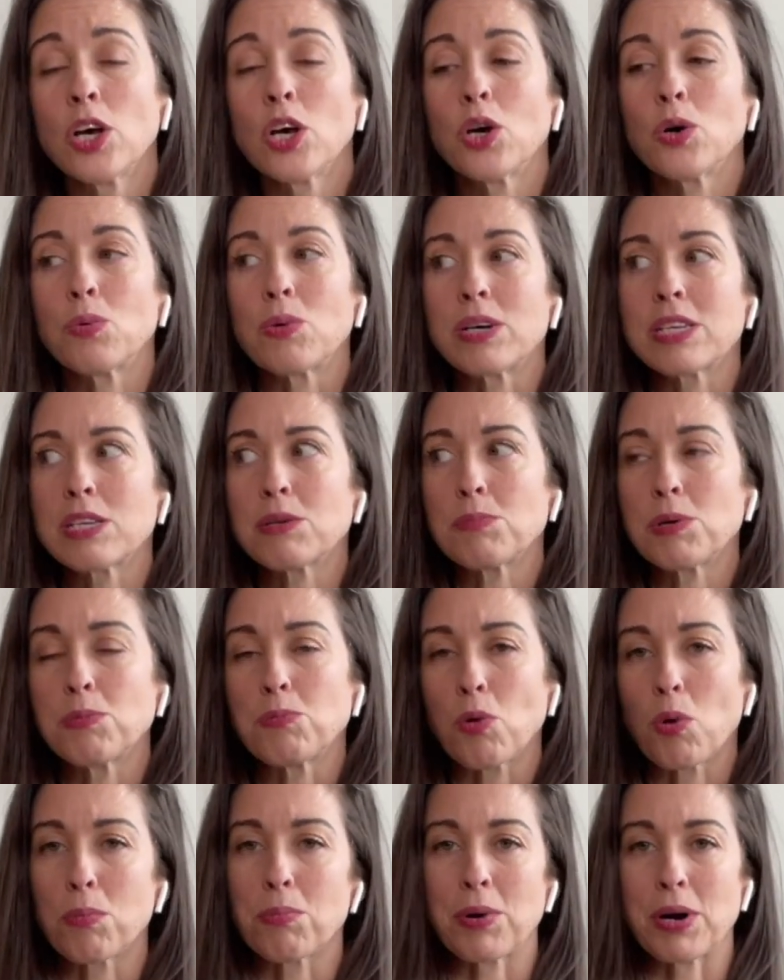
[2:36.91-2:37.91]
who want to be
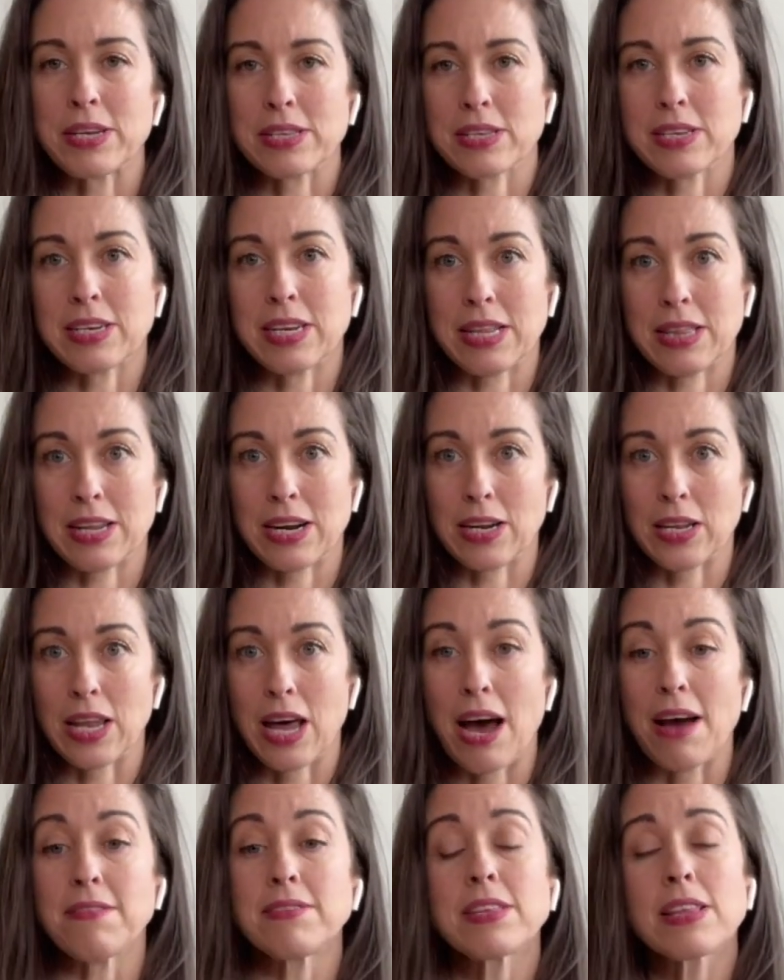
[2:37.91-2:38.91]
more present in their
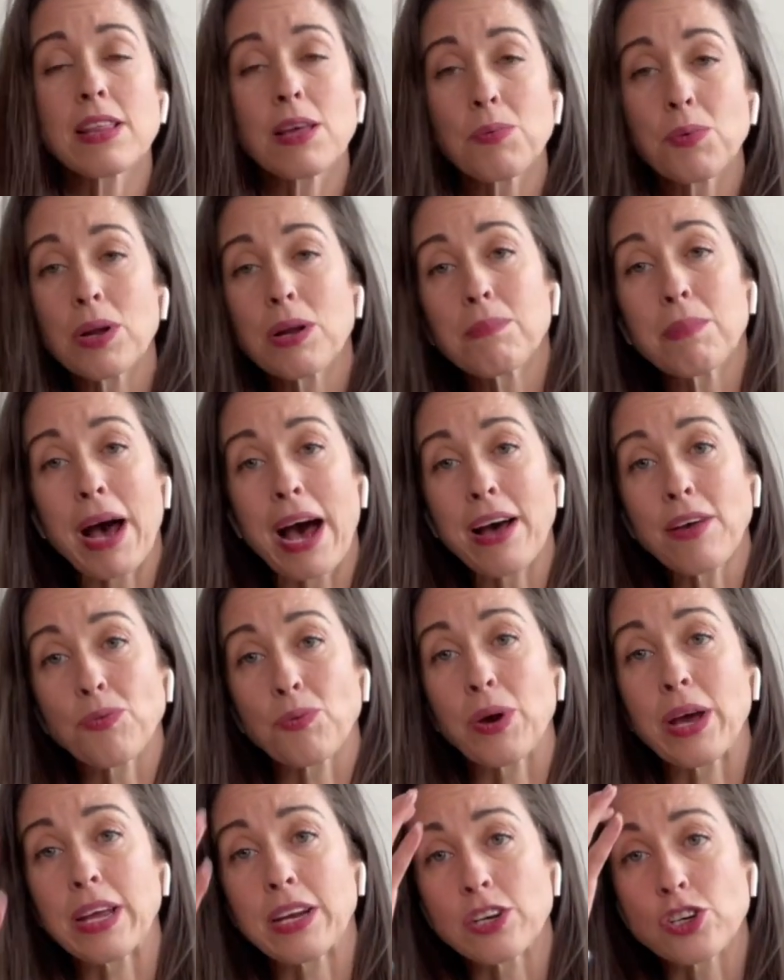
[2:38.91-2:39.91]
lives, and they want a
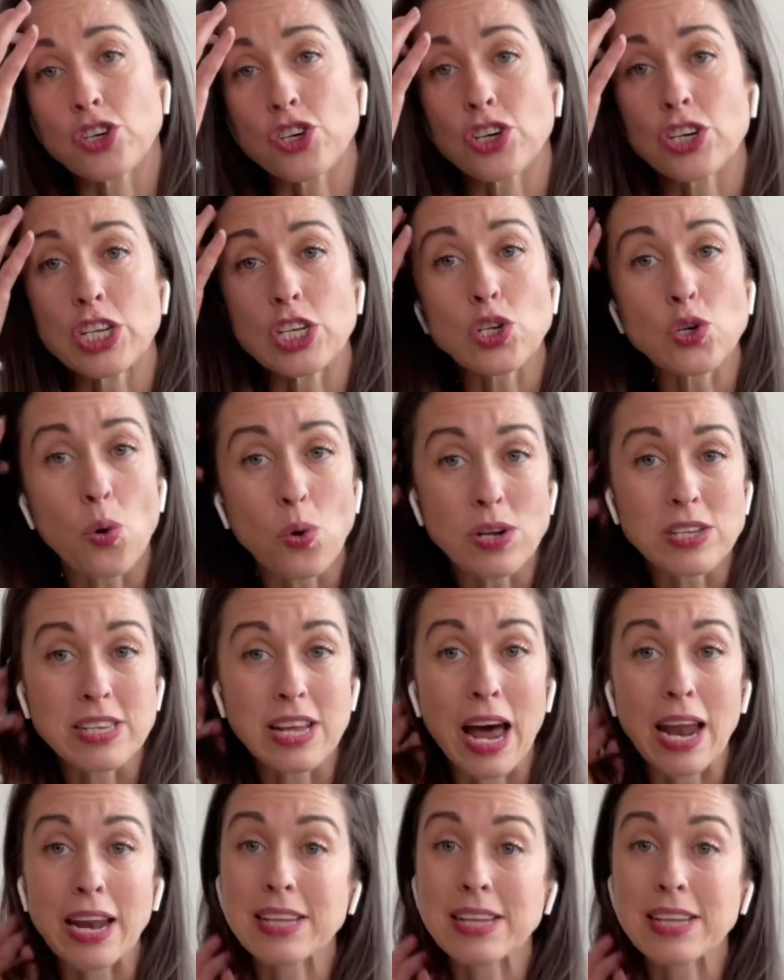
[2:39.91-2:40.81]
pathway and a journey towards that.